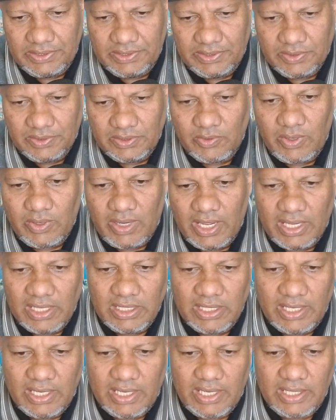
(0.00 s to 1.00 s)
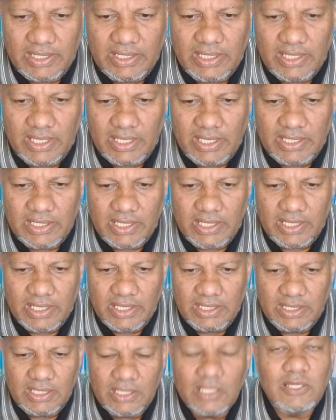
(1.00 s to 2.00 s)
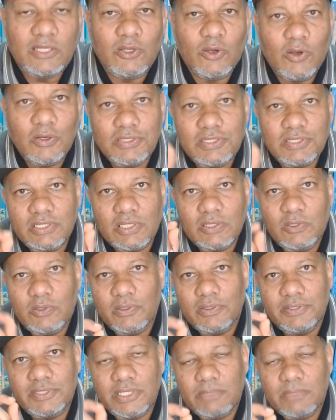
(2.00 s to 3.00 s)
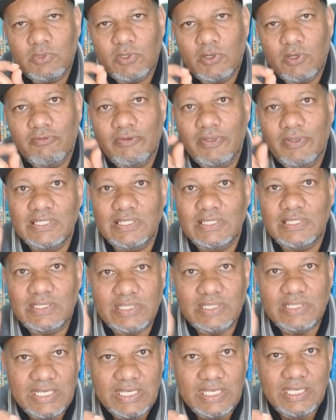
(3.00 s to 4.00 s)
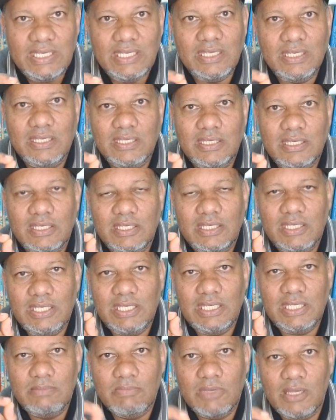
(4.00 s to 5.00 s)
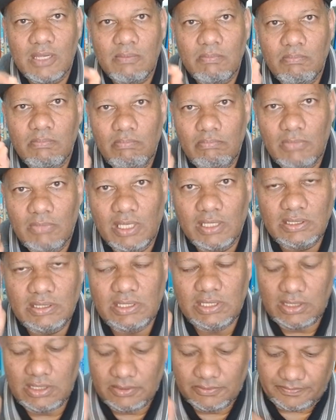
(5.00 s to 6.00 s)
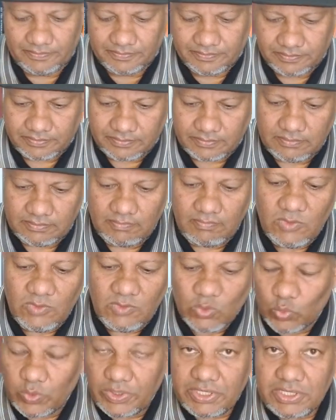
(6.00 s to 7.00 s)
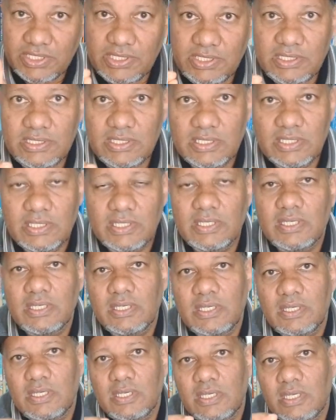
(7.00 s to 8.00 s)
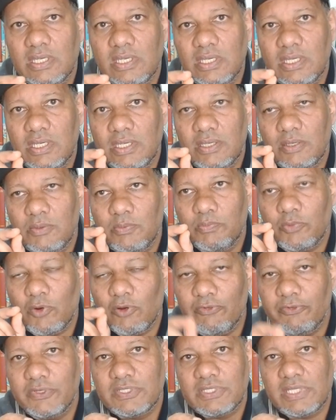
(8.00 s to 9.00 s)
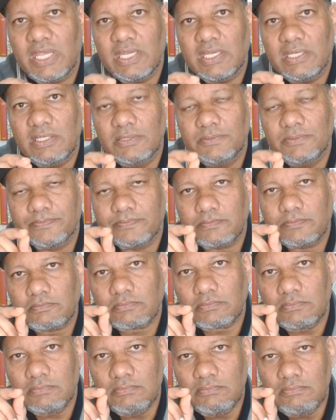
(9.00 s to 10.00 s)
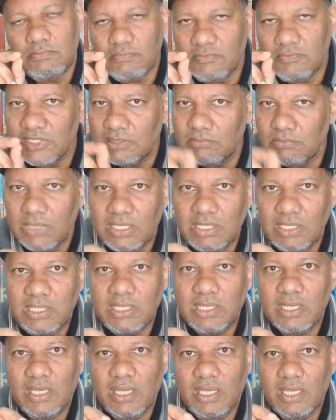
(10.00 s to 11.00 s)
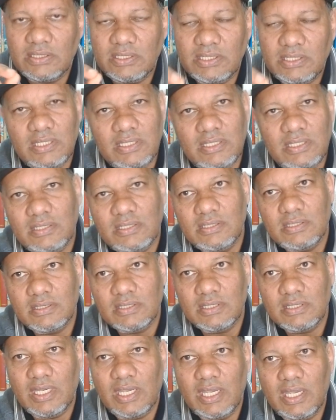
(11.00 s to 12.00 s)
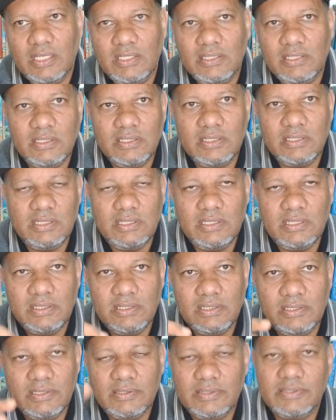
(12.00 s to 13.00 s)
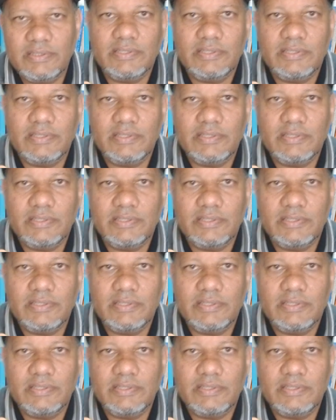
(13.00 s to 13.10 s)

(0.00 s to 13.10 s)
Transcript: you know, I, I, I, I endorse the concept of the Imam Mahdi, which is prophesied in many a hadith and in